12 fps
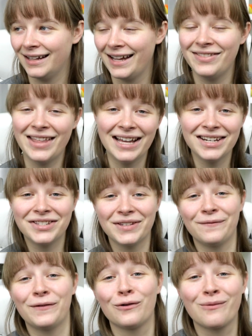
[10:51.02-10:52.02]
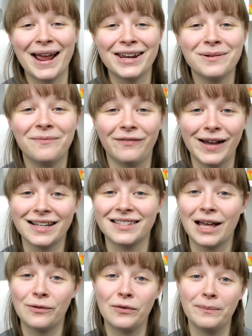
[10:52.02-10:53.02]
And that is it for random facts
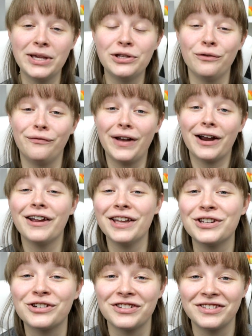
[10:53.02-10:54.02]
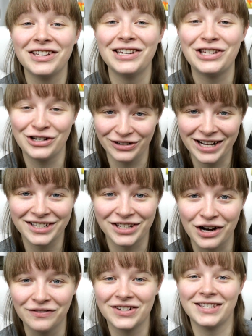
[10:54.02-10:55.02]
that will make you very interesting in your next
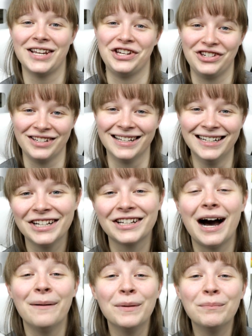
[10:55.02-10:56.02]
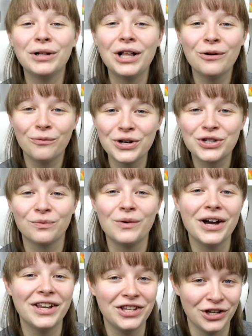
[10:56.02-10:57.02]
conversation. Comment below which
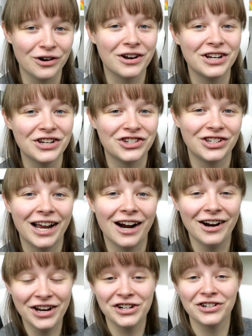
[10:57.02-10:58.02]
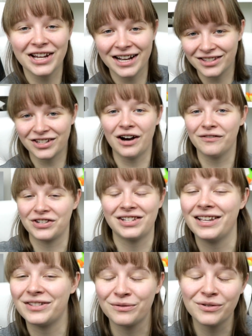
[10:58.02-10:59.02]
one you're gonna share in your next
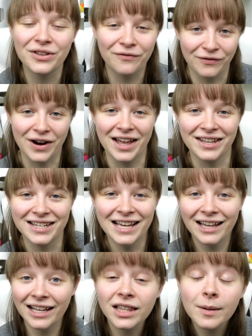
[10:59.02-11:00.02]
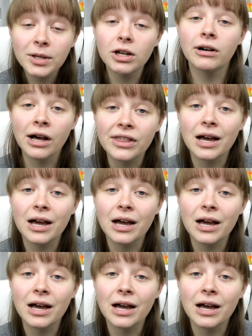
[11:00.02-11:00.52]
conversation with a friend, and let me know how